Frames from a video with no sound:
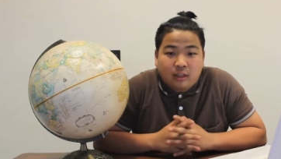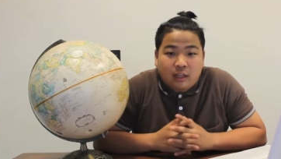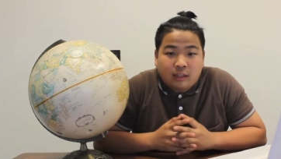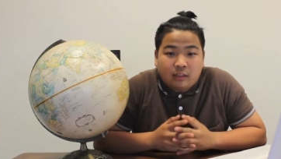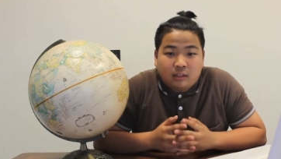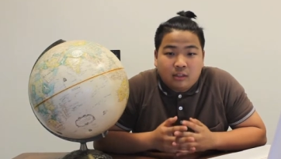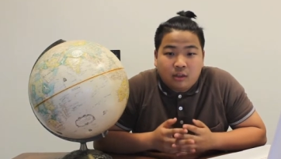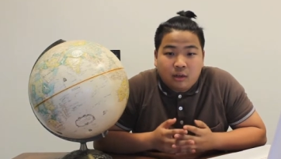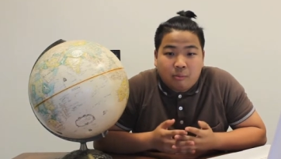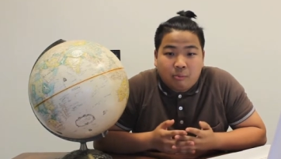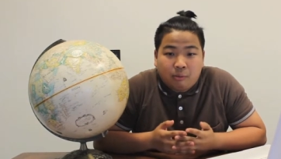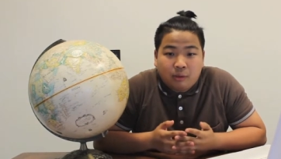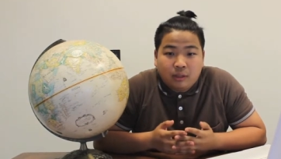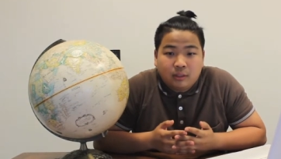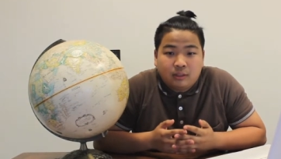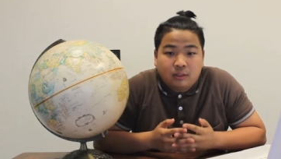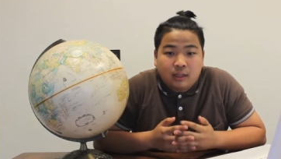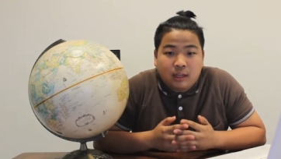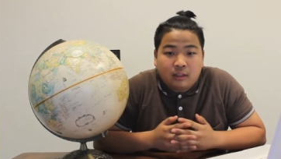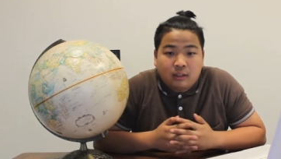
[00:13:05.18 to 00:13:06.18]
that took
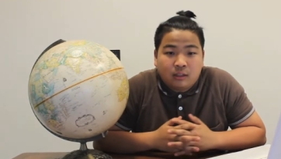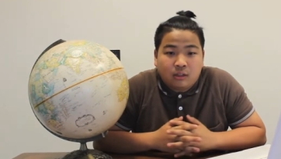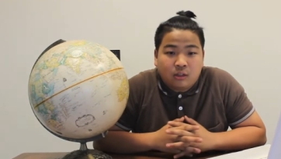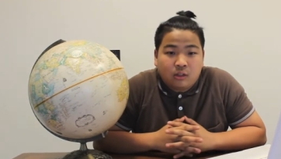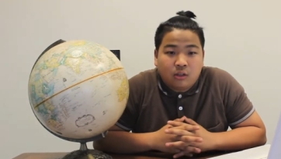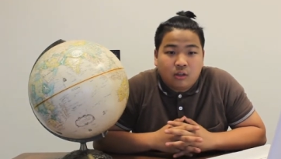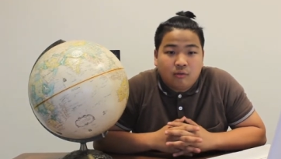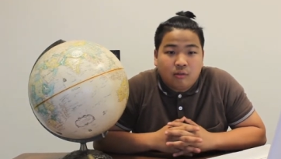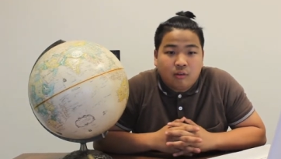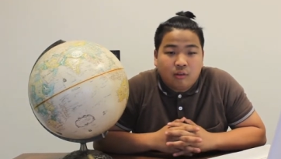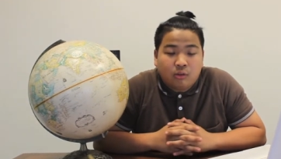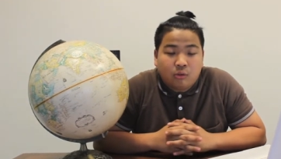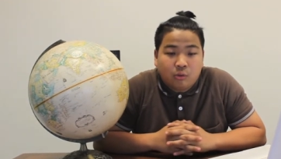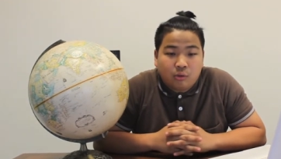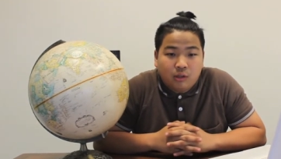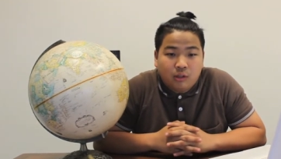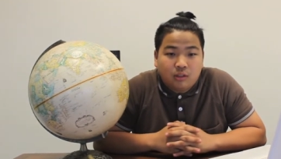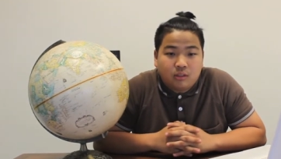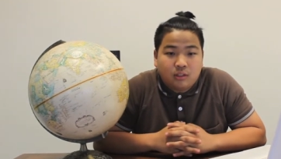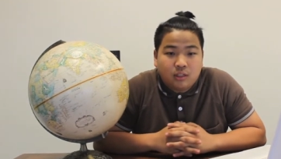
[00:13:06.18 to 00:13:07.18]
place at the turn of the
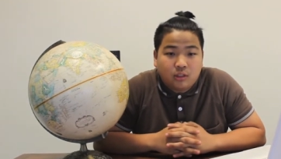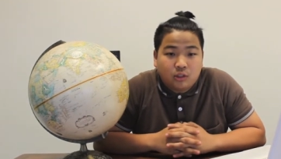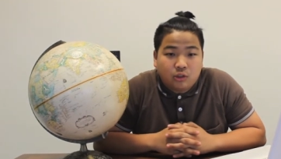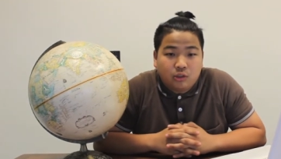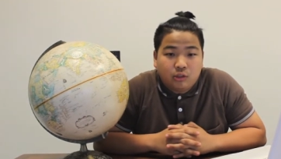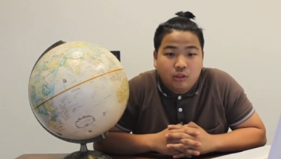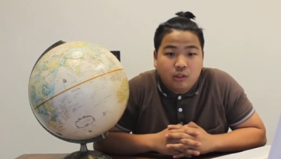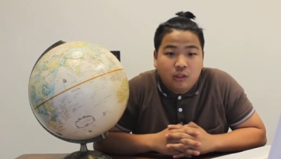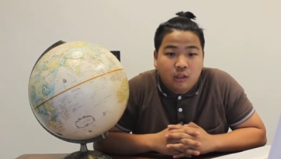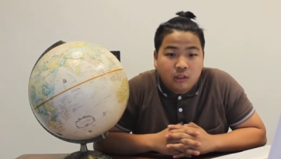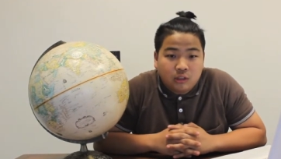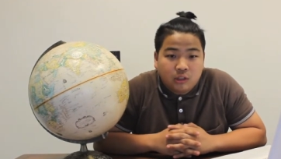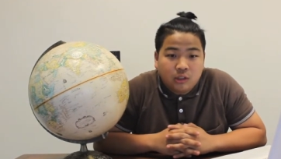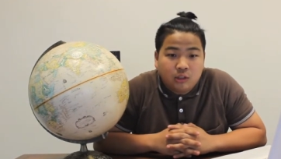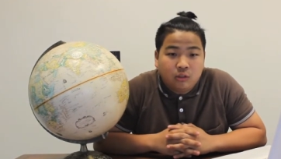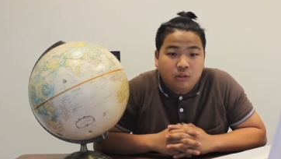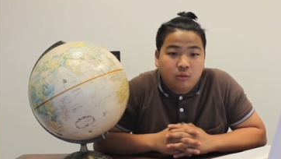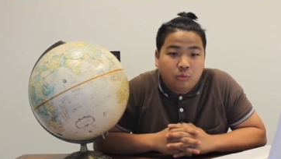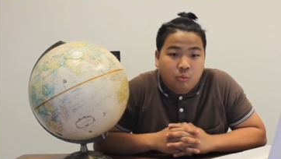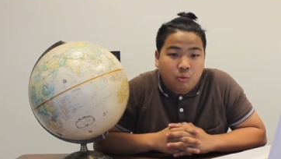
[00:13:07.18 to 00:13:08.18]
20th century
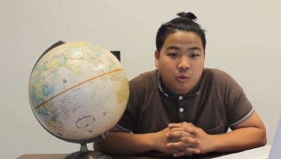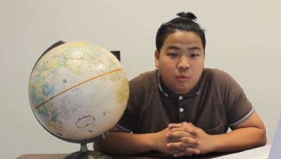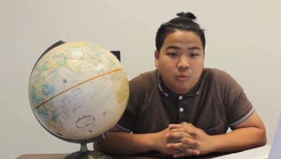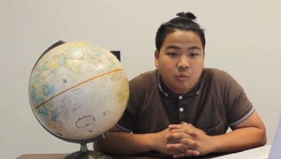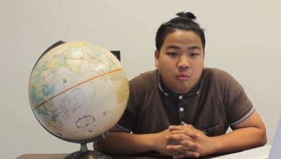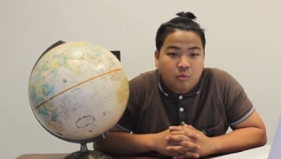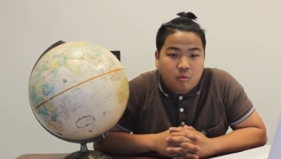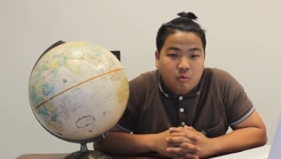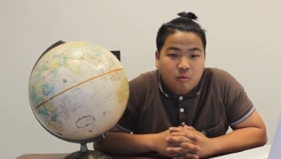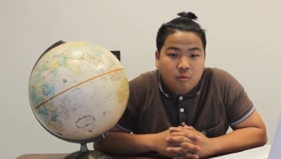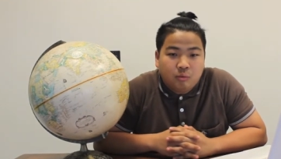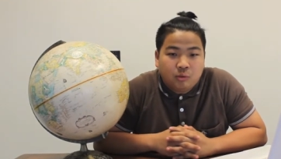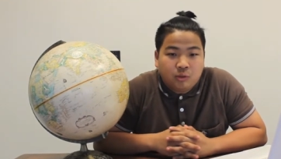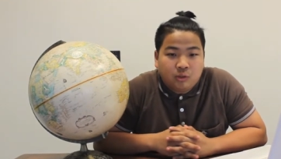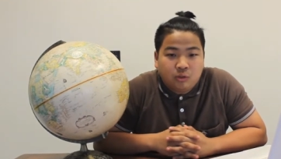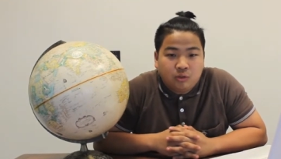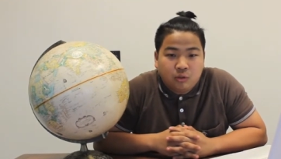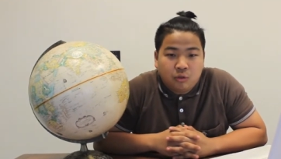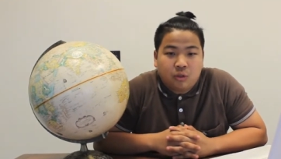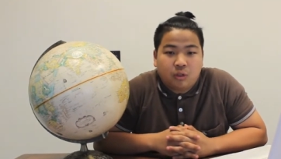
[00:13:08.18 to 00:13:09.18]
until World War I,
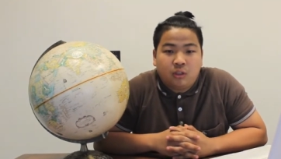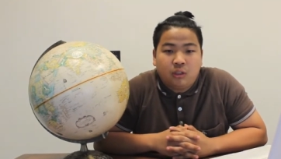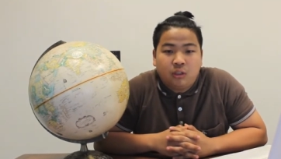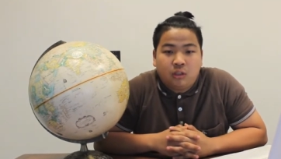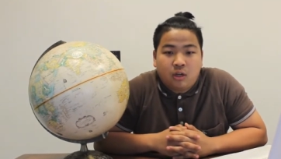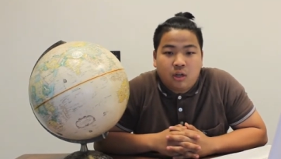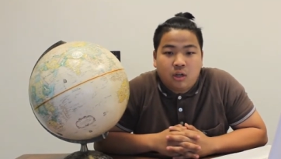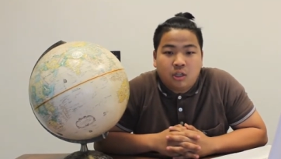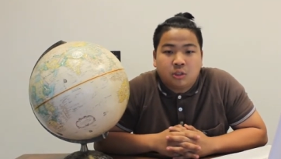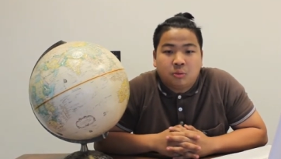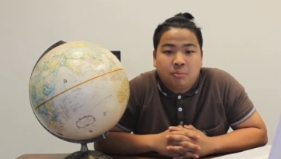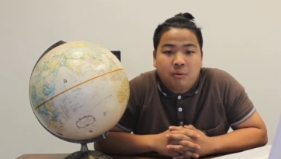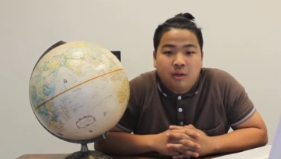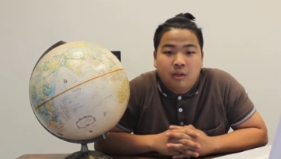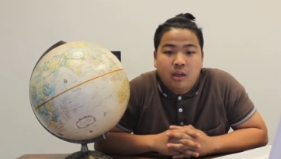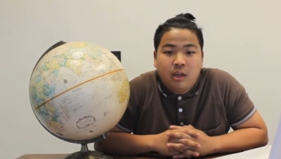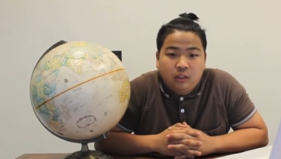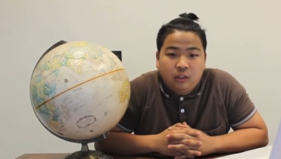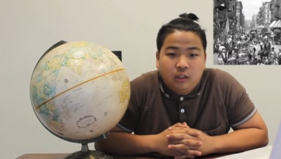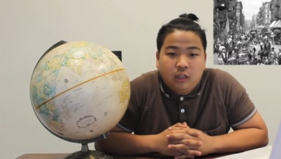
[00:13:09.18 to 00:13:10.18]
was directly caused
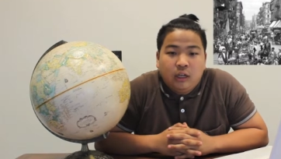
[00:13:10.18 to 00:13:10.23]
by